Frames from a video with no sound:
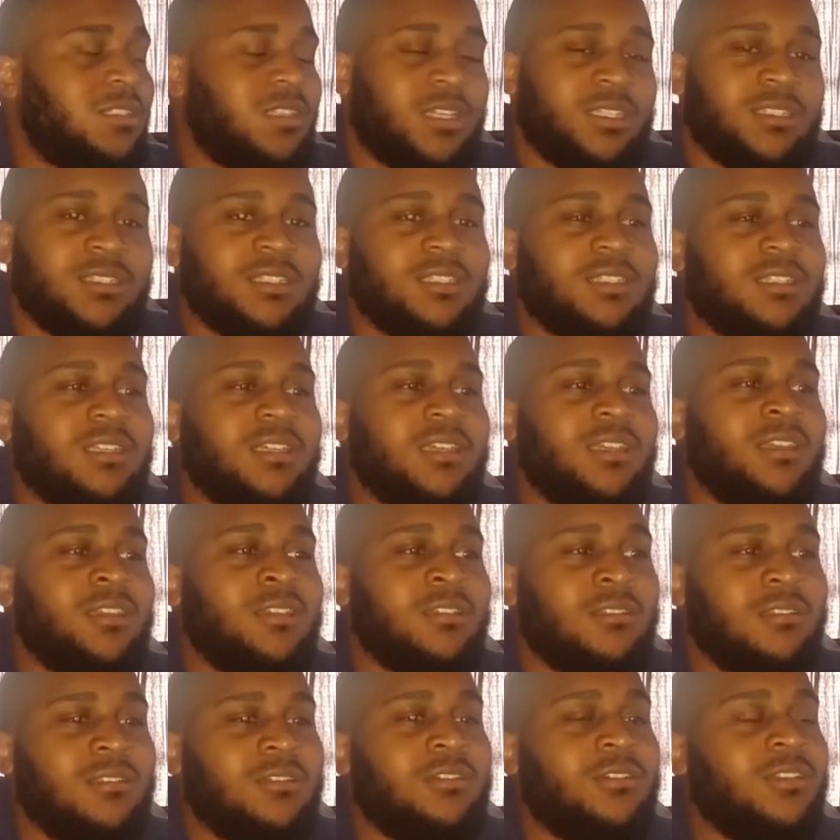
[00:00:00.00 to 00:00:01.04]
Like the little
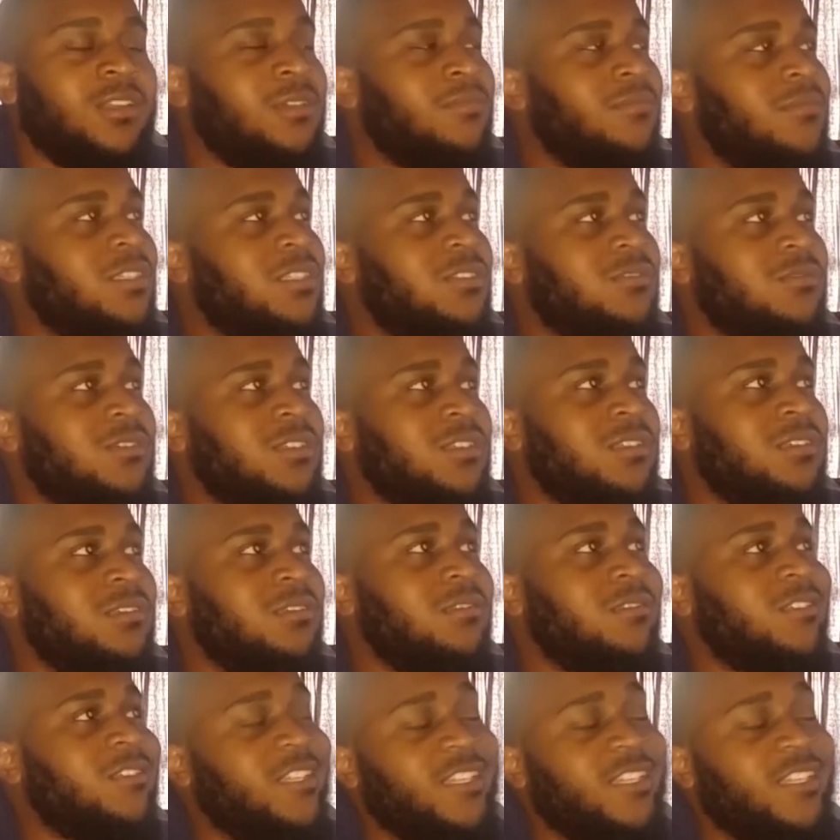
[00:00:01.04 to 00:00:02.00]
interlude in between,